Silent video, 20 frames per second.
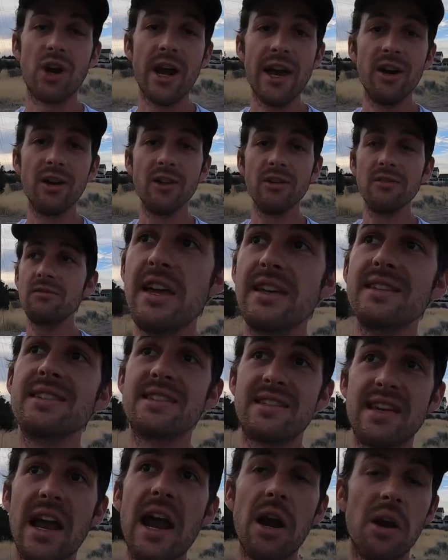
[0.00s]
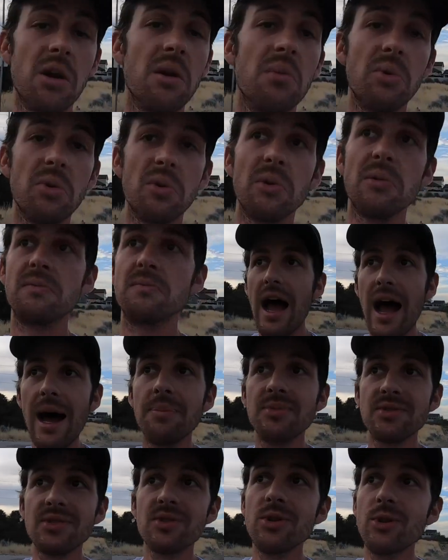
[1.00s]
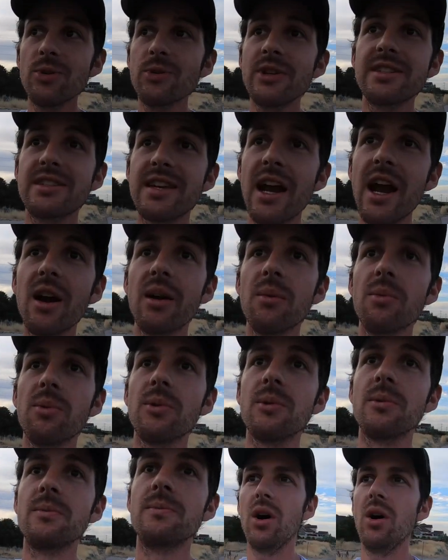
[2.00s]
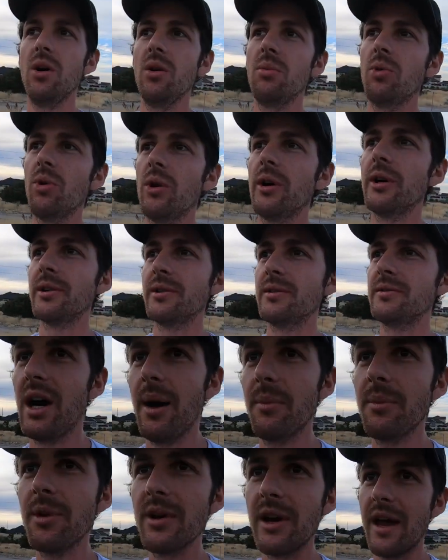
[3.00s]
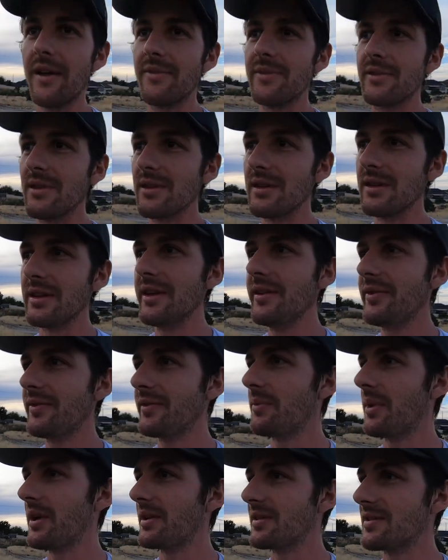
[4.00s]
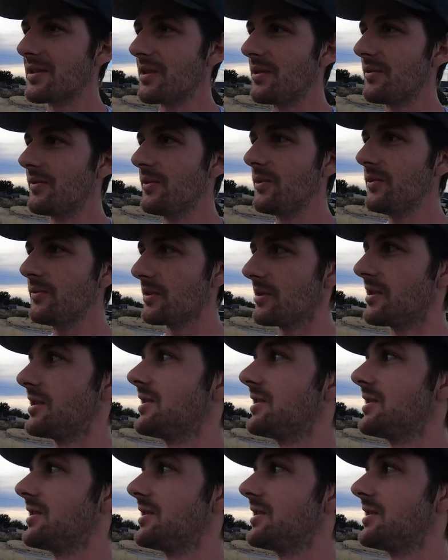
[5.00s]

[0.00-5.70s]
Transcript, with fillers: trail is terrible. Absolutely terrible. Oh boy. I'm gonna have to lift myself over